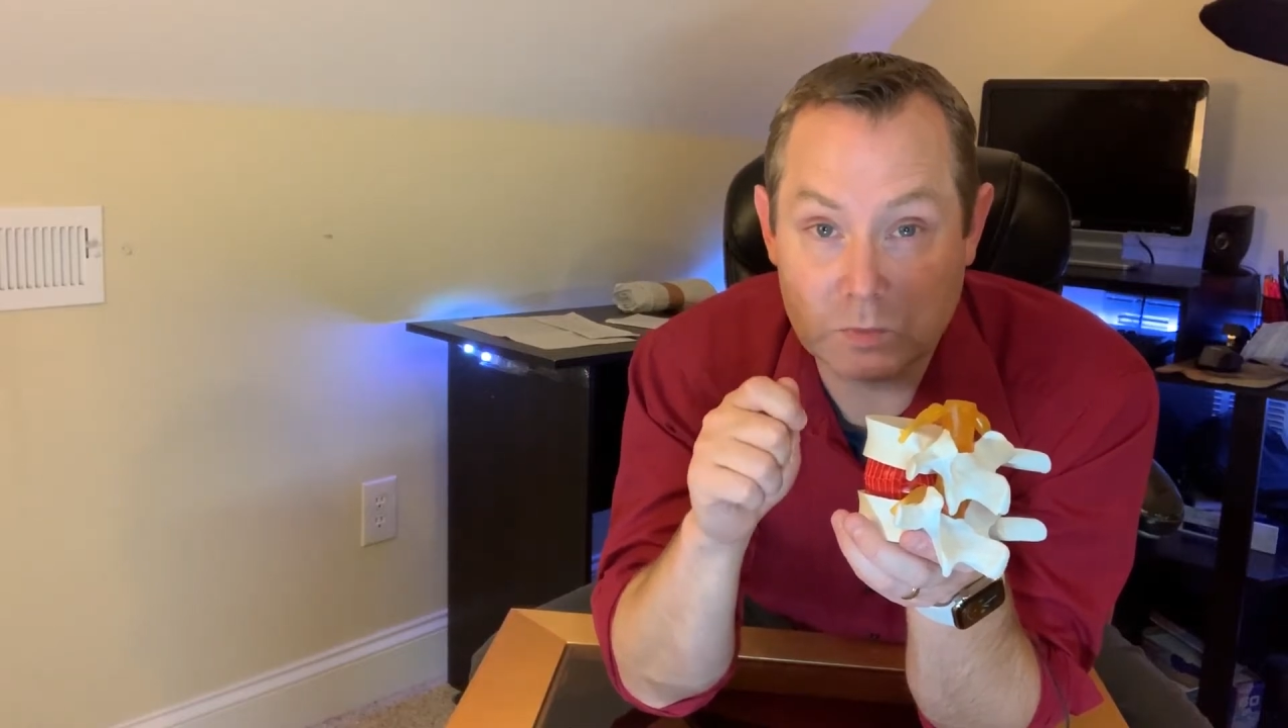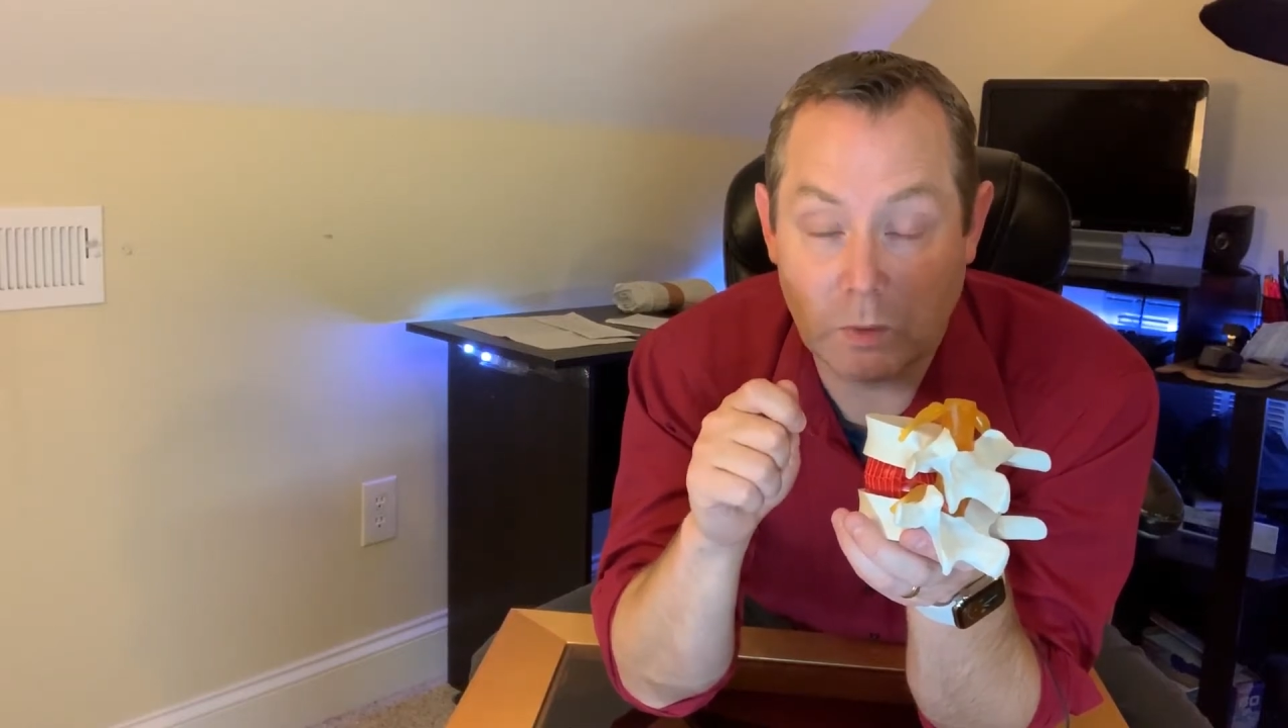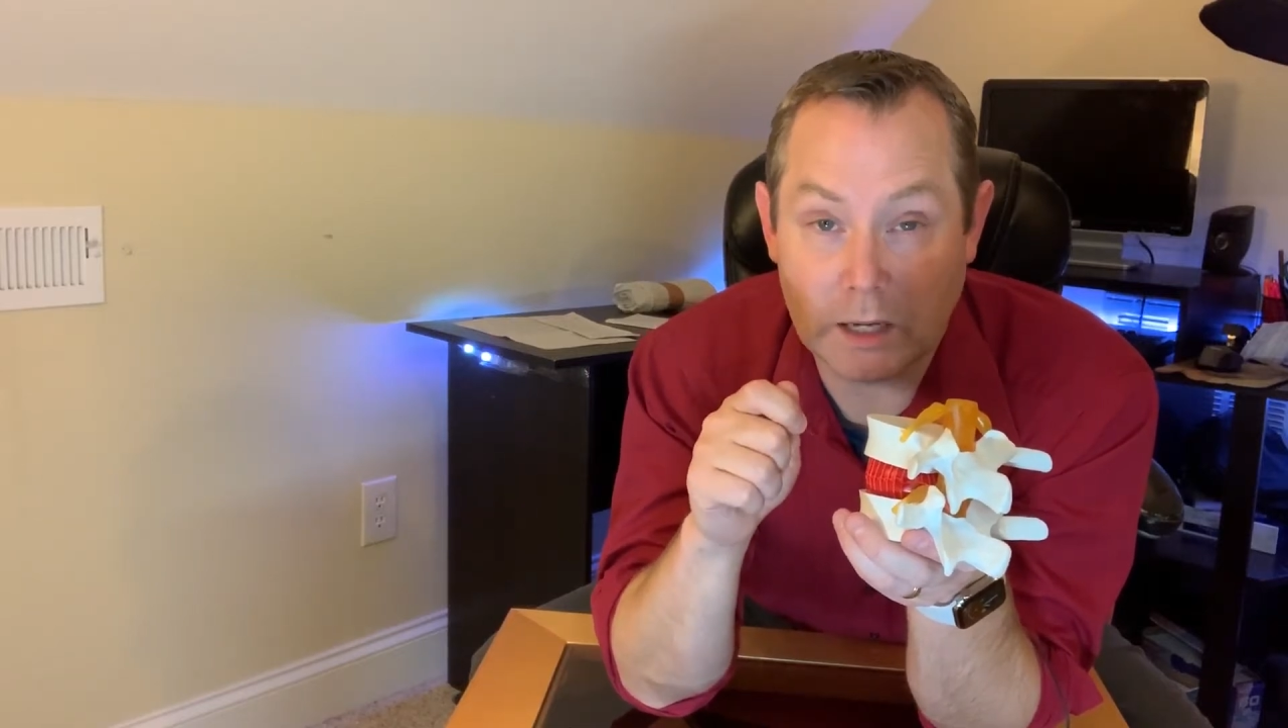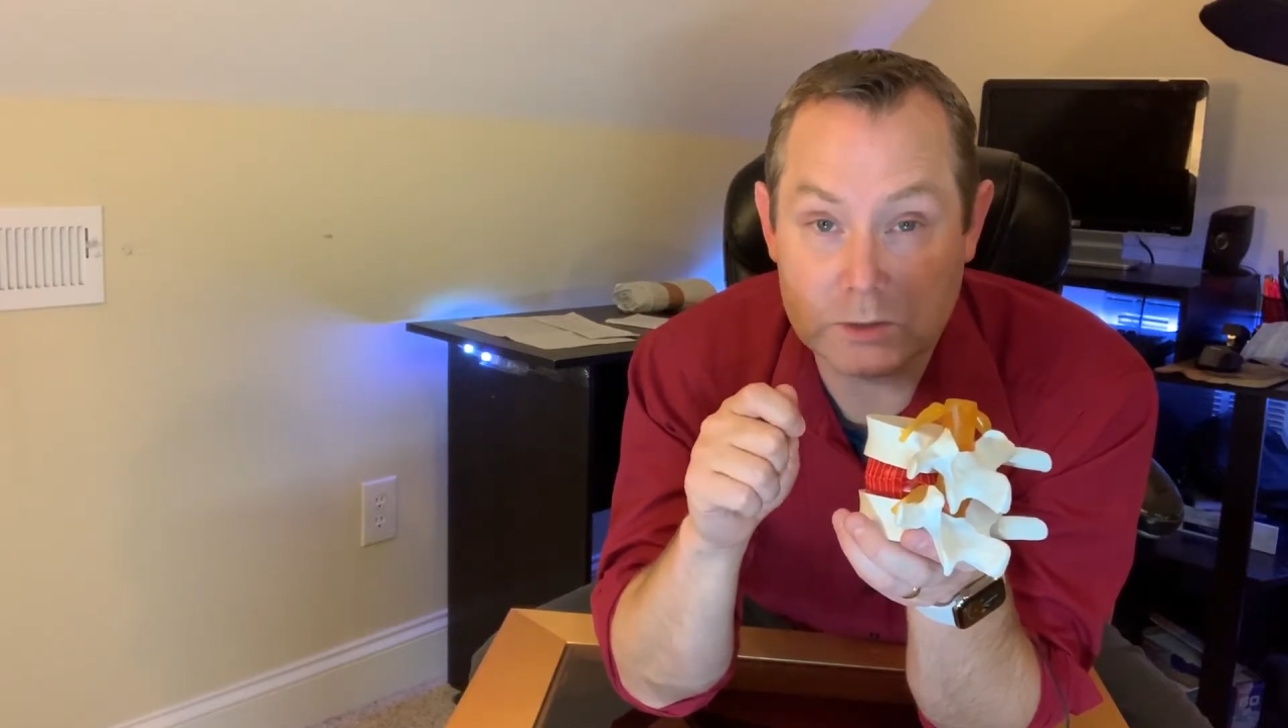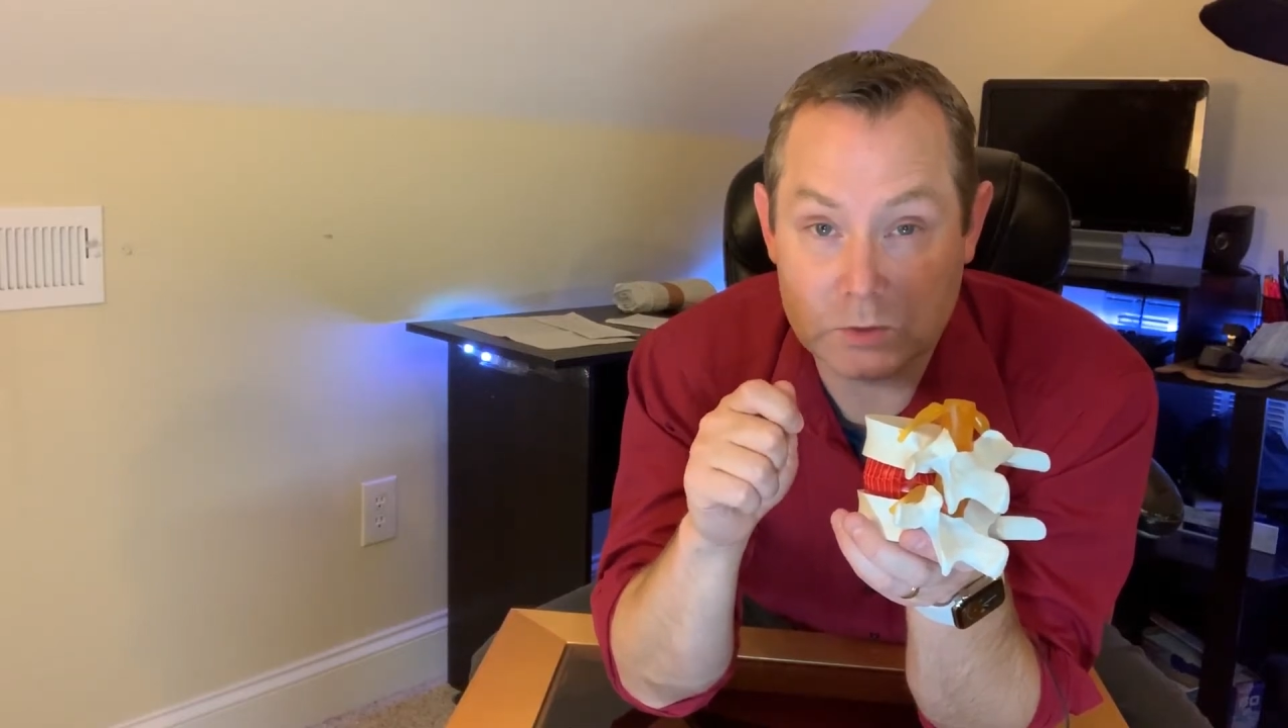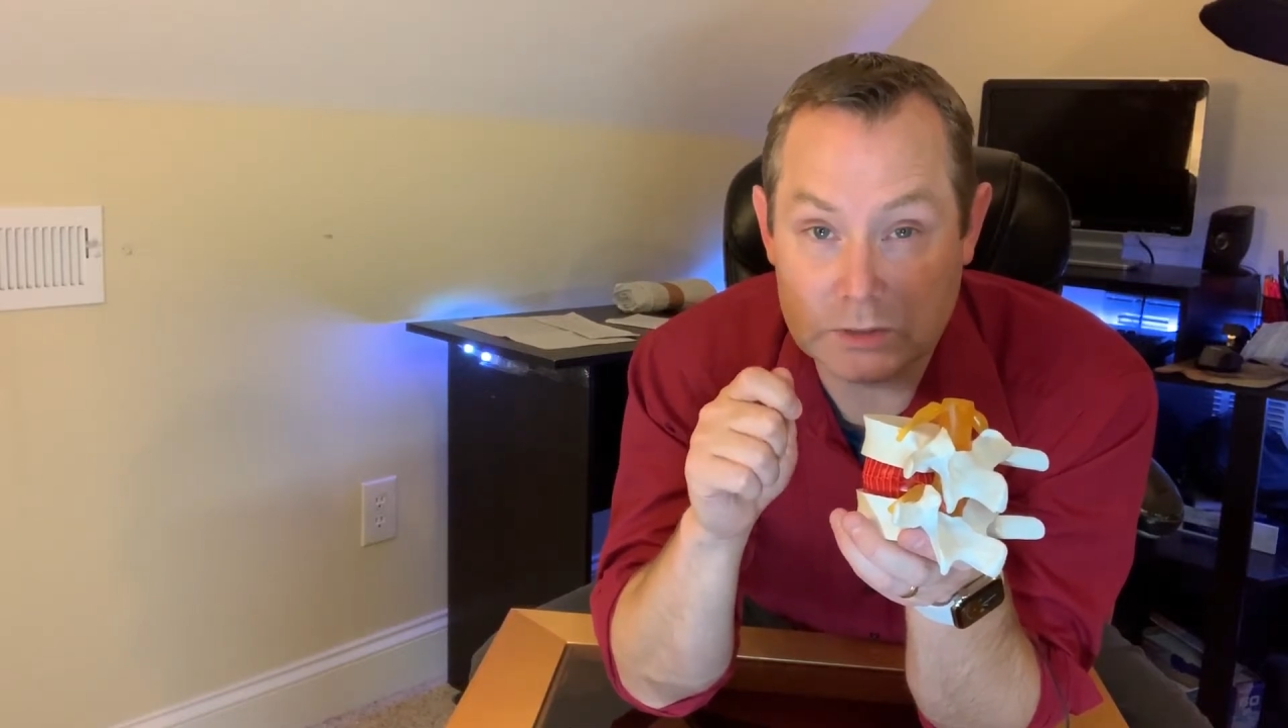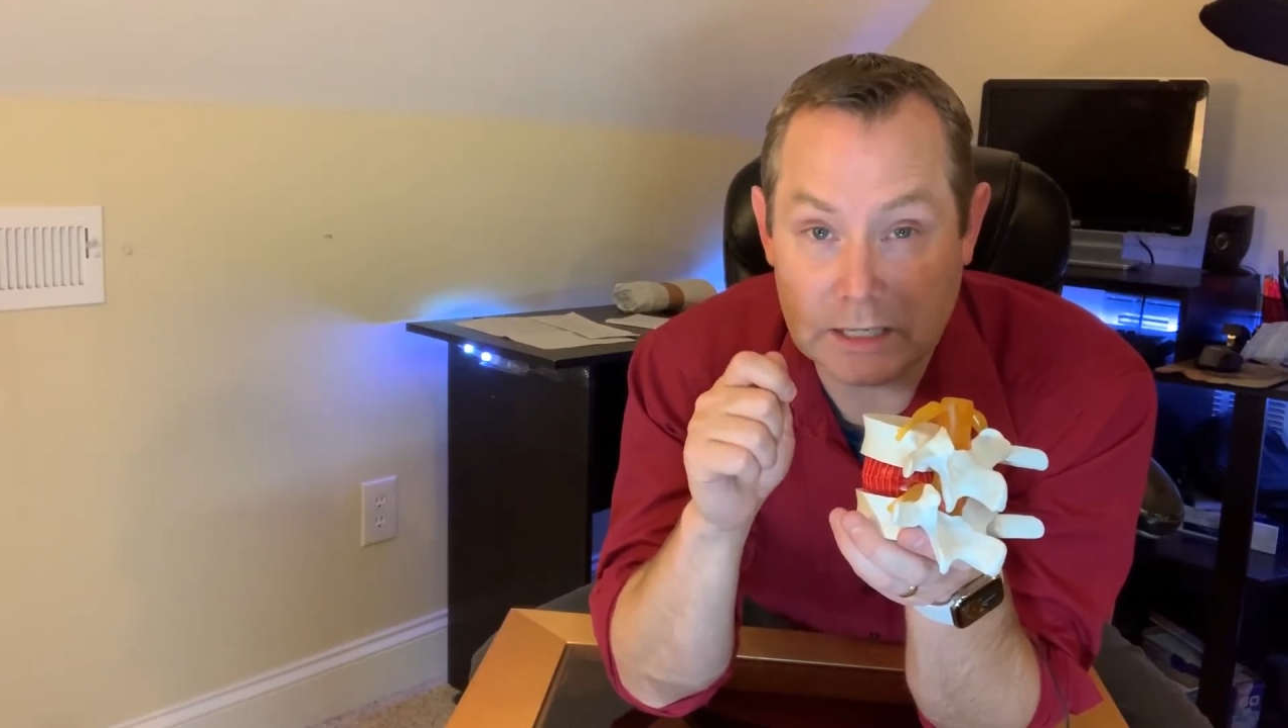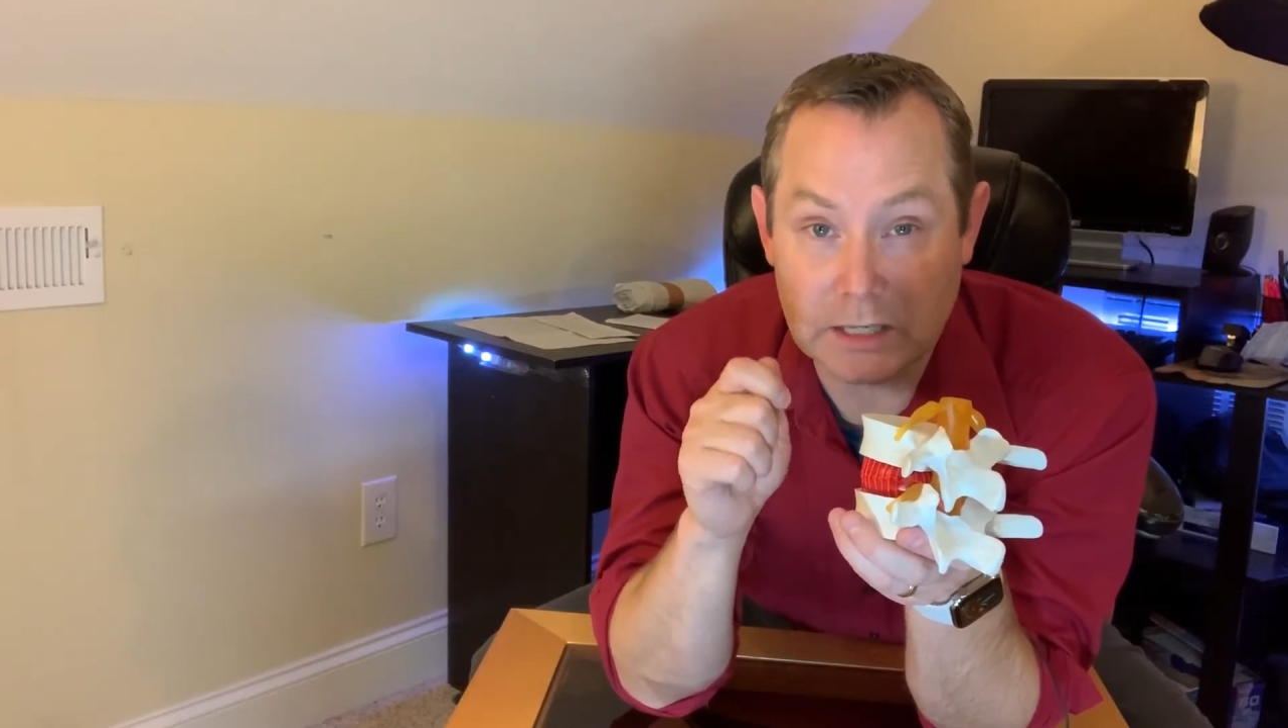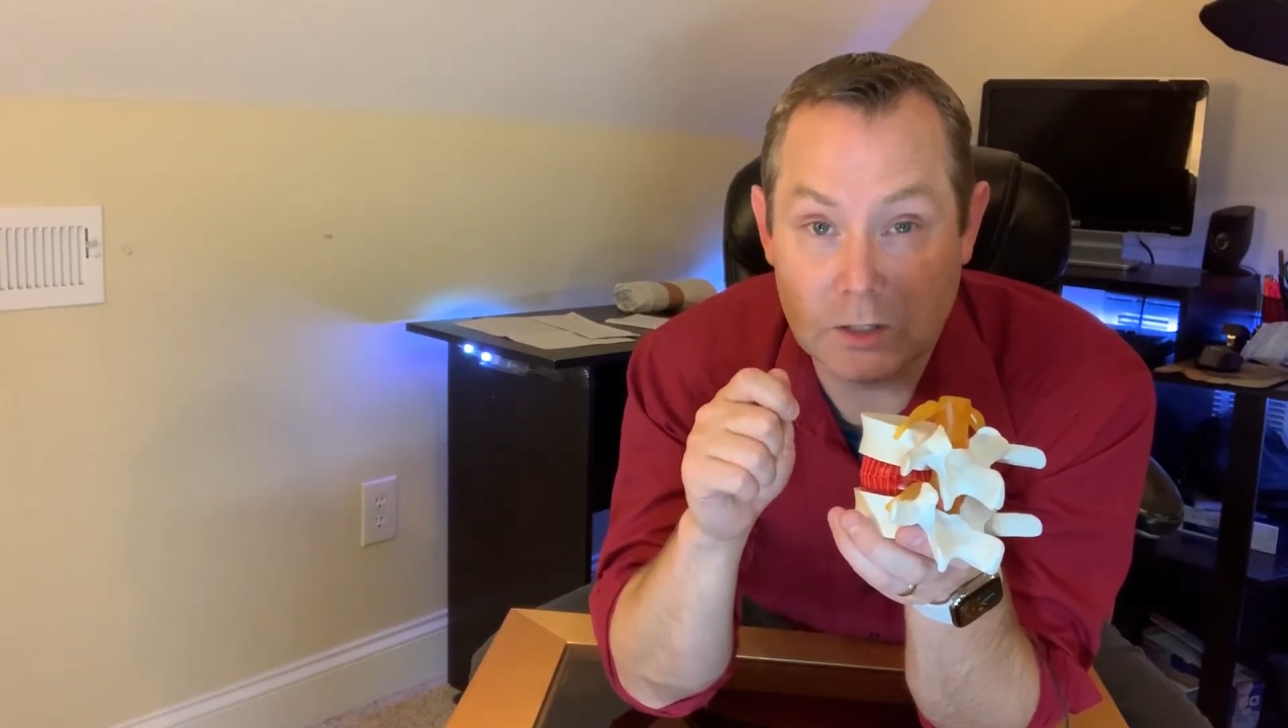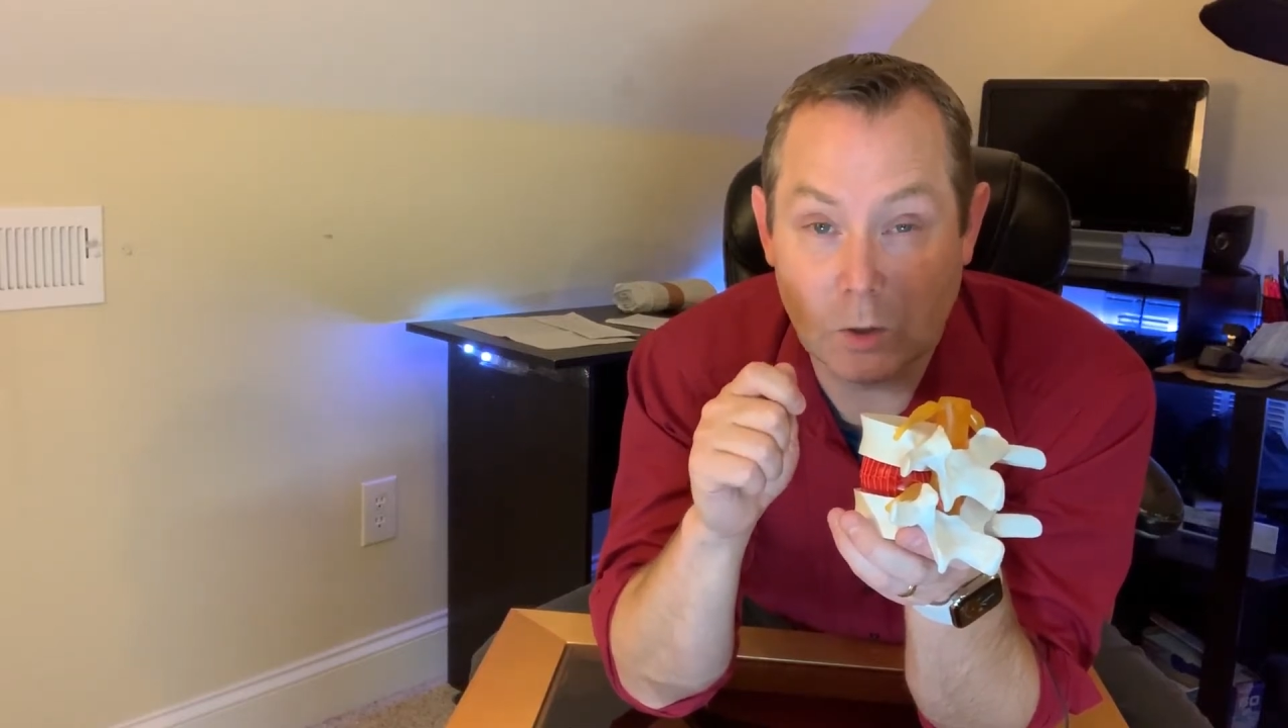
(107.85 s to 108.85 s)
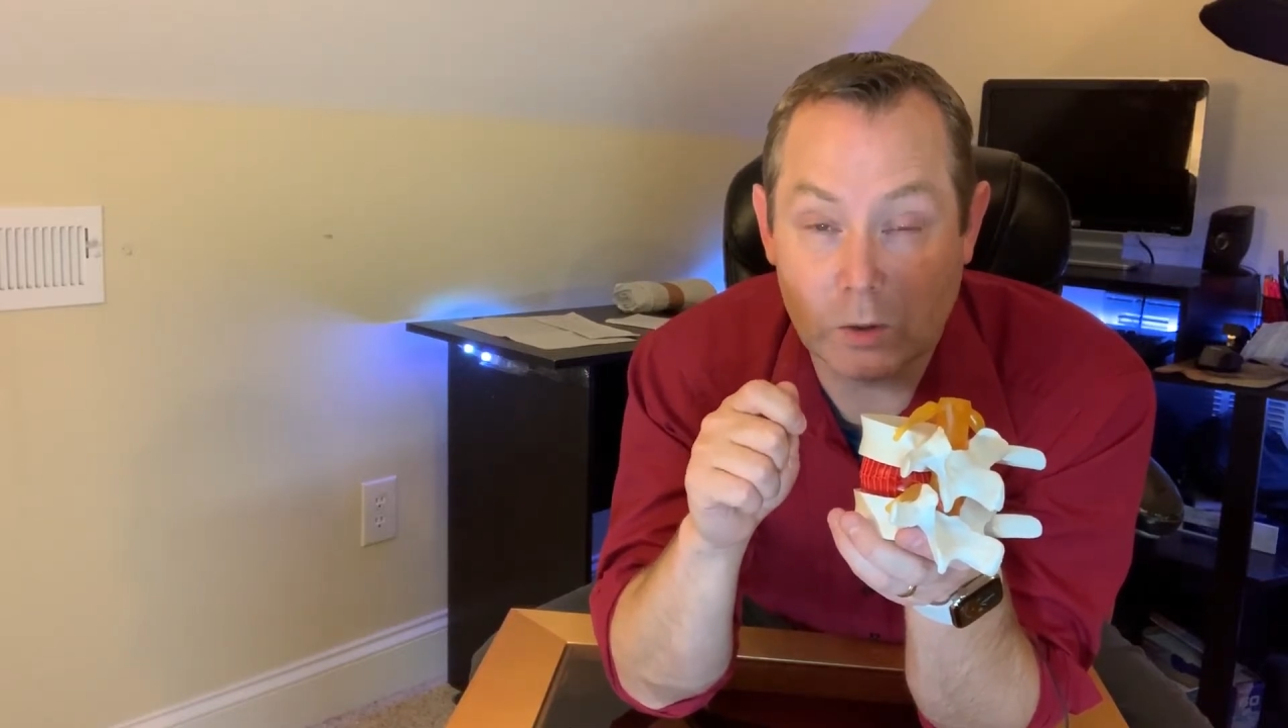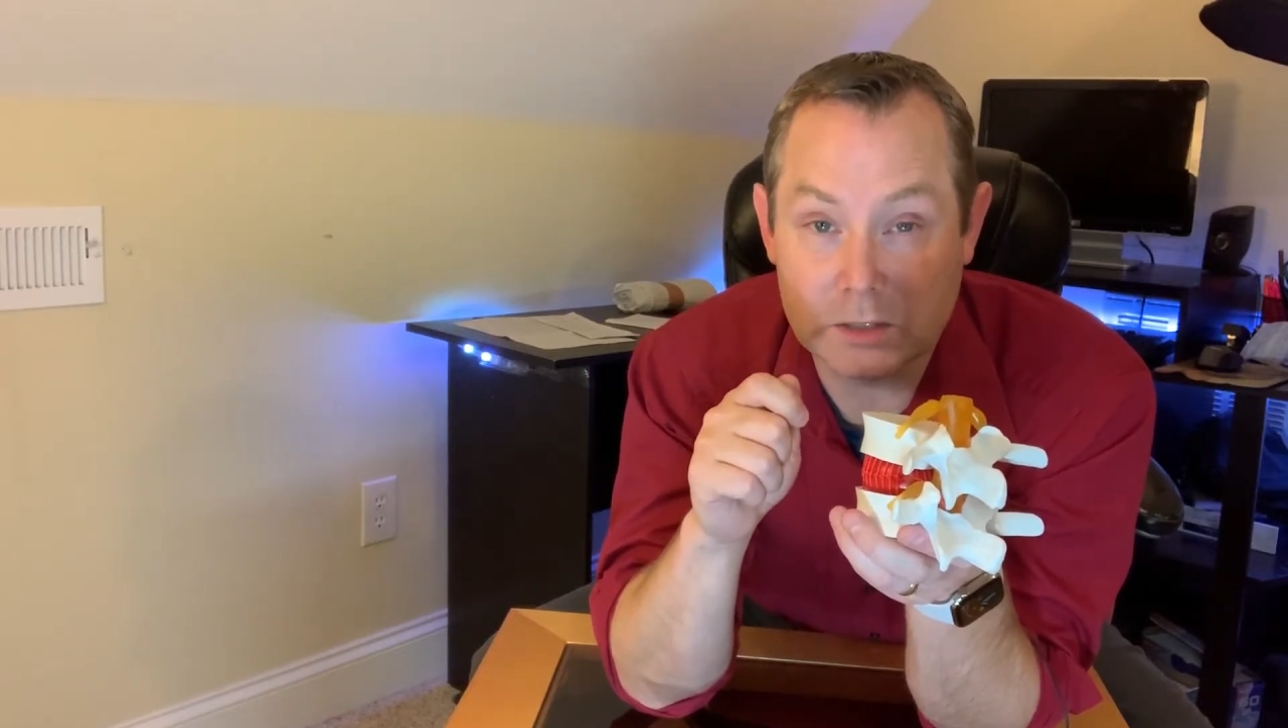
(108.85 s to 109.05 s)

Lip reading: muscles that can go